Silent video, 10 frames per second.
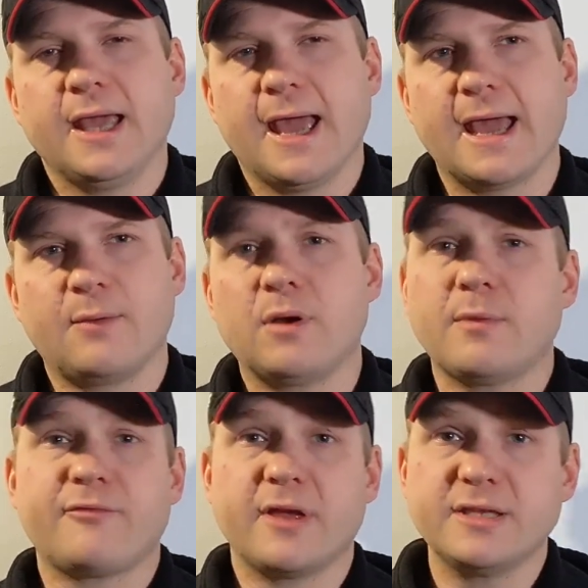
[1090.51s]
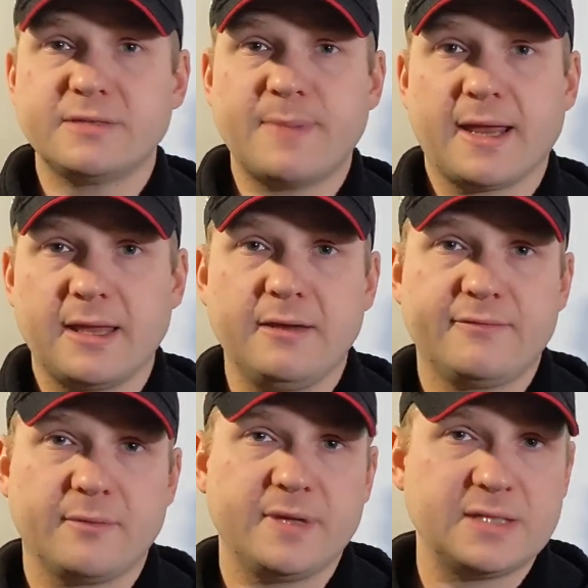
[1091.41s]
One of my friends, Becky
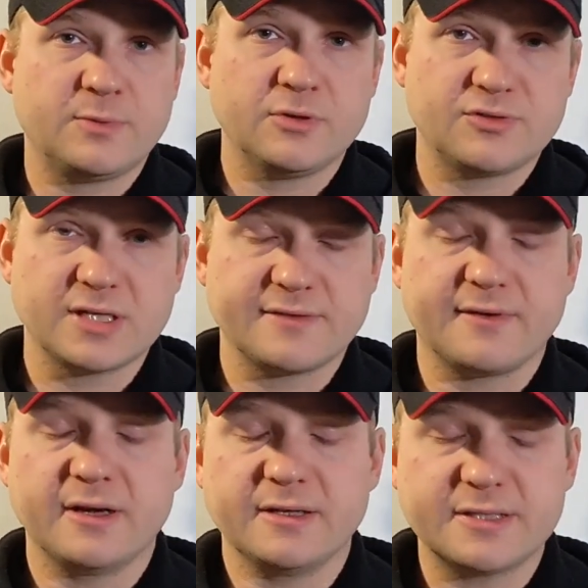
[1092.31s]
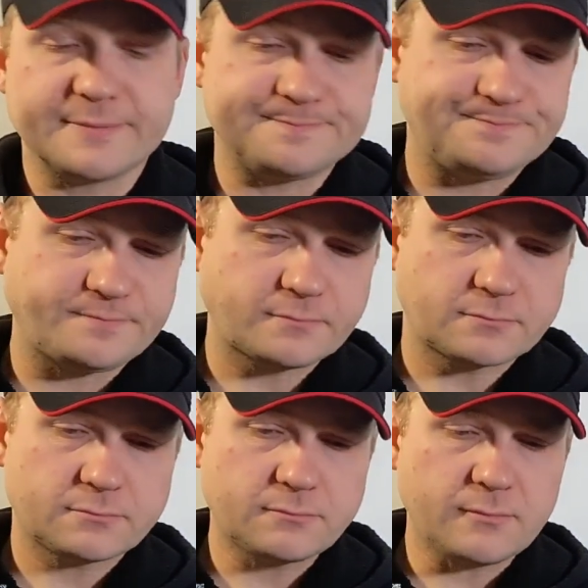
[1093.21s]
from the Eastbourne Treasure Finders,
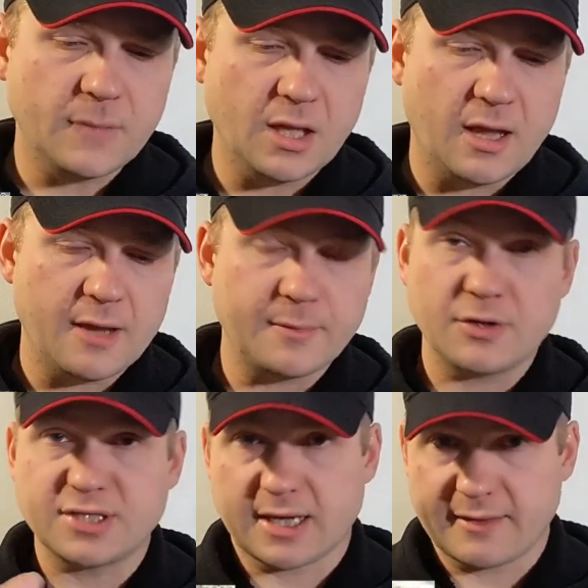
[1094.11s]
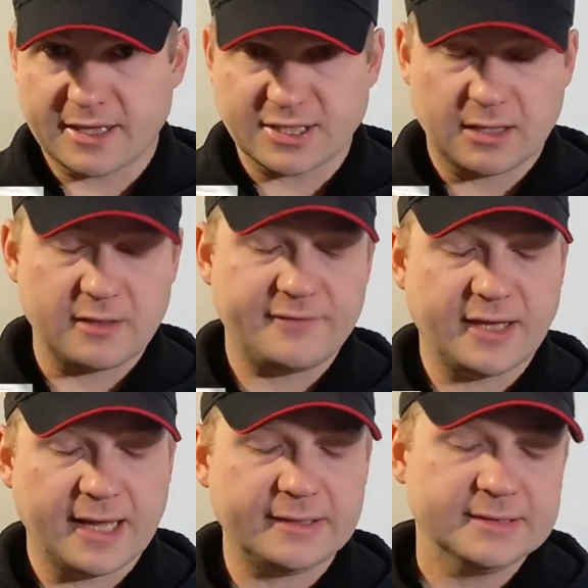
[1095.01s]
go and check out that channel if you
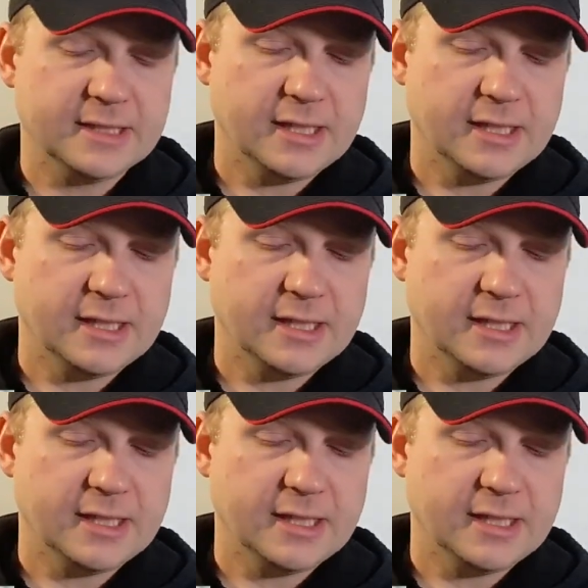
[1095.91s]
can.